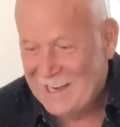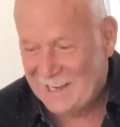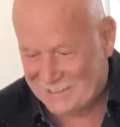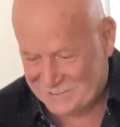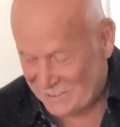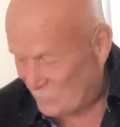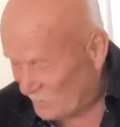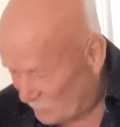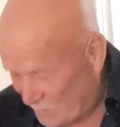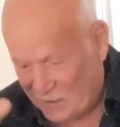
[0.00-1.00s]
It's going to
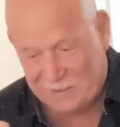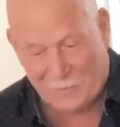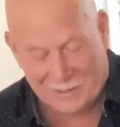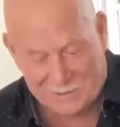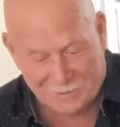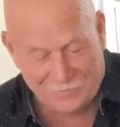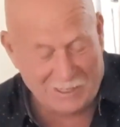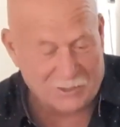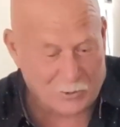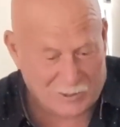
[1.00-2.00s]
be a bit expensive,
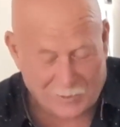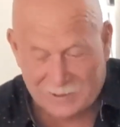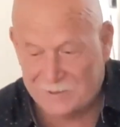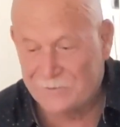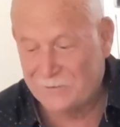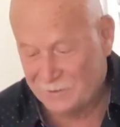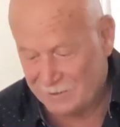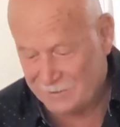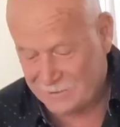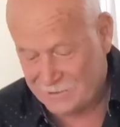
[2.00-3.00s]
not too expensive,
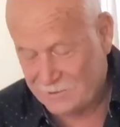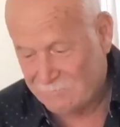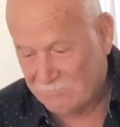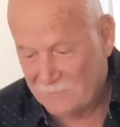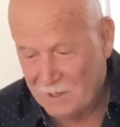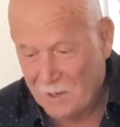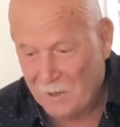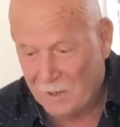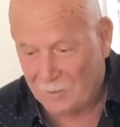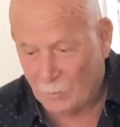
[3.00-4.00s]
because
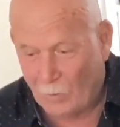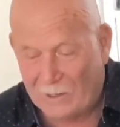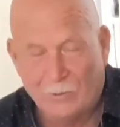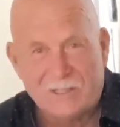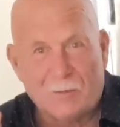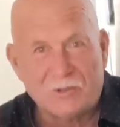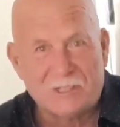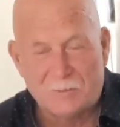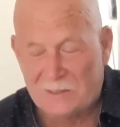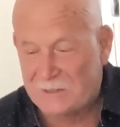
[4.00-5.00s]
the wine was the most
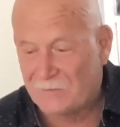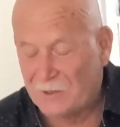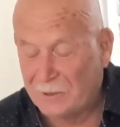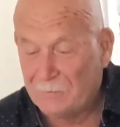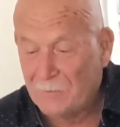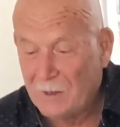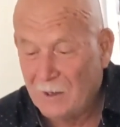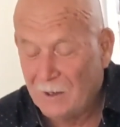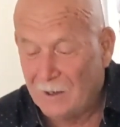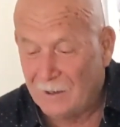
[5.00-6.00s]
expensive thing.
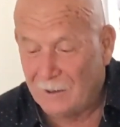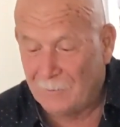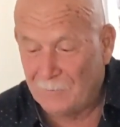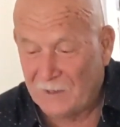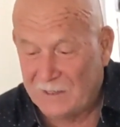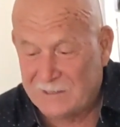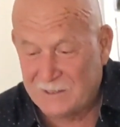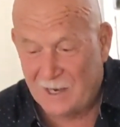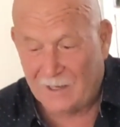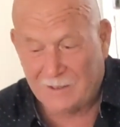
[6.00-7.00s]
It's
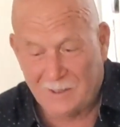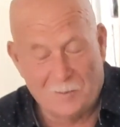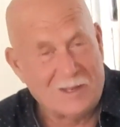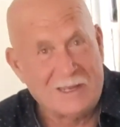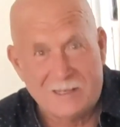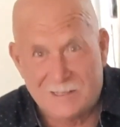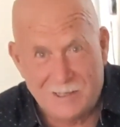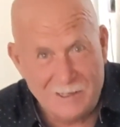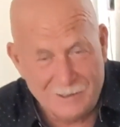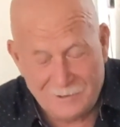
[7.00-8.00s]
not going to be
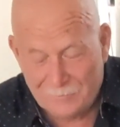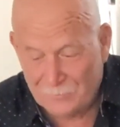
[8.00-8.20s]
easy.